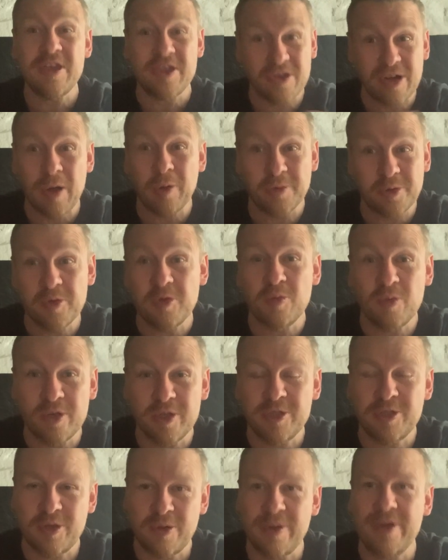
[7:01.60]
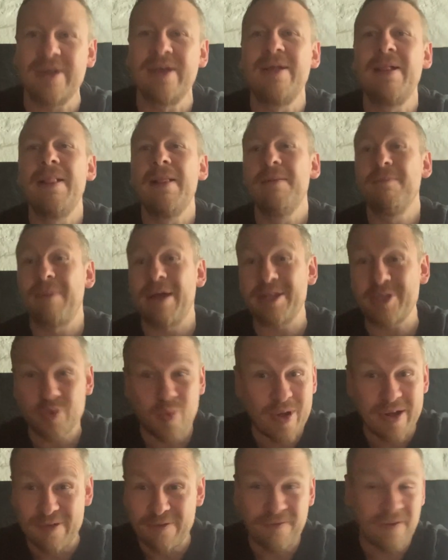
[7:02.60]
you're out doing what you're doing. By
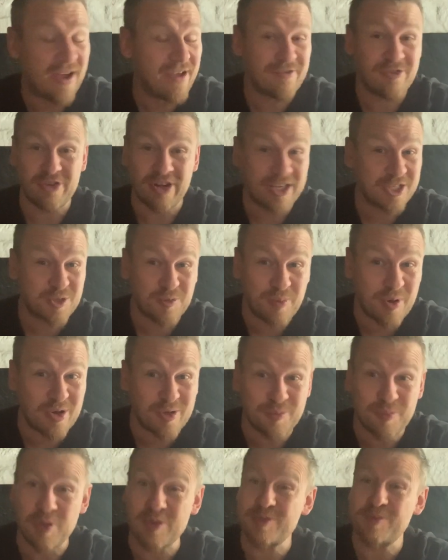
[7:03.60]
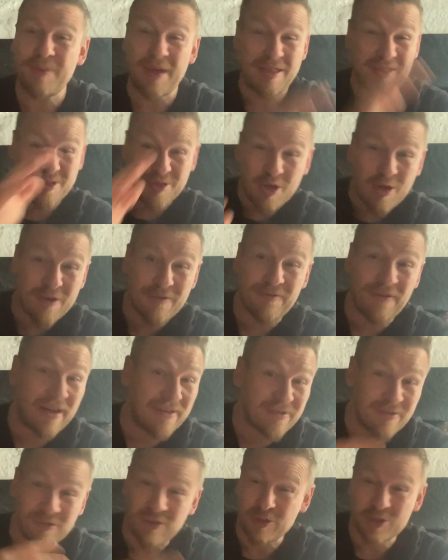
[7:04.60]
25, you're an experienced person. By 35,
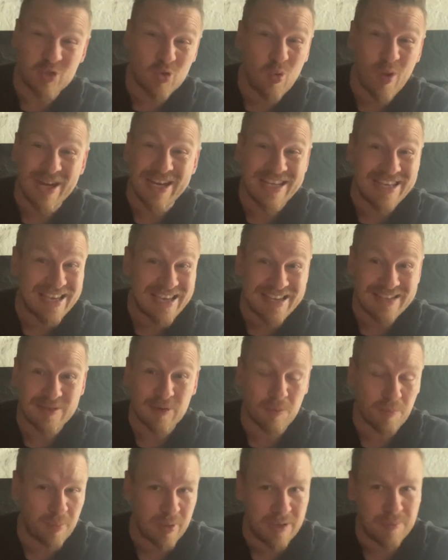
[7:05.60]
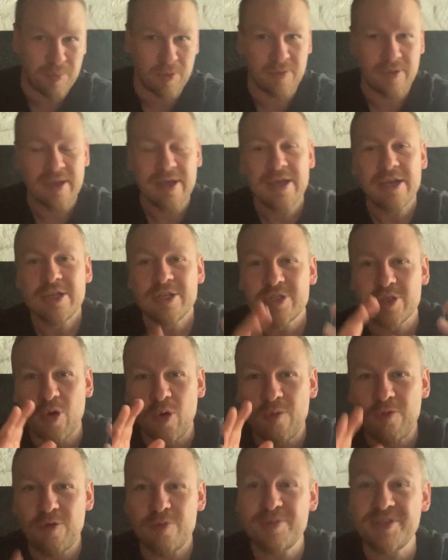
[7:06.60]
you've got 20 years on people. So
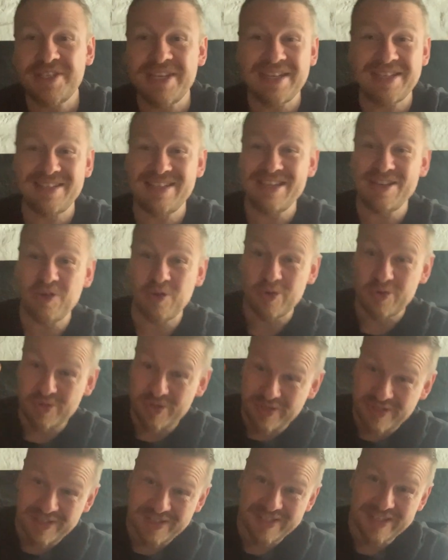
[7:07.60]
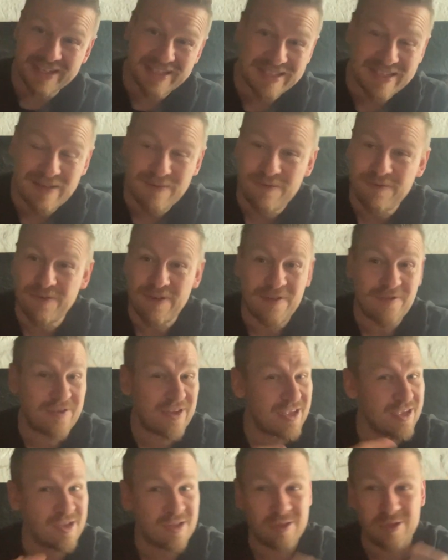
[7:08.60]
from 1600 to 1650,
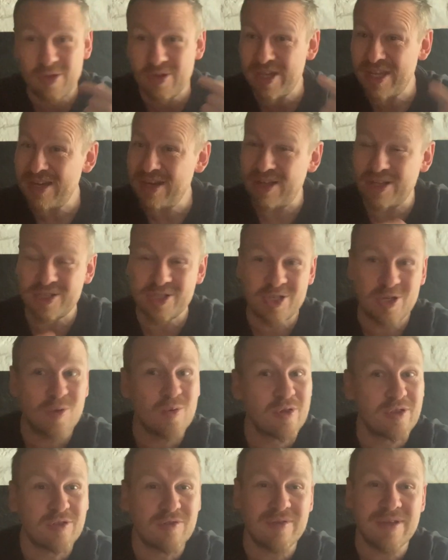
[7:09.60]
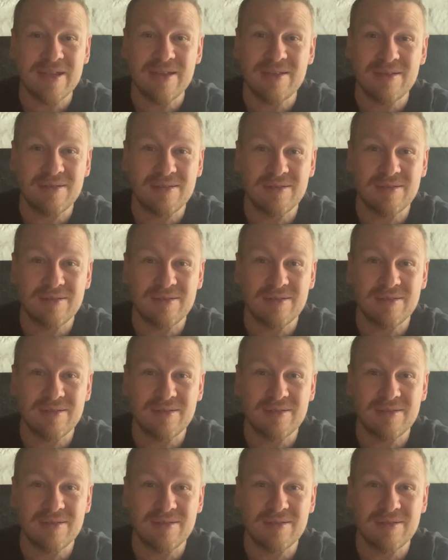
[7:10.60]
you're looking at a two or three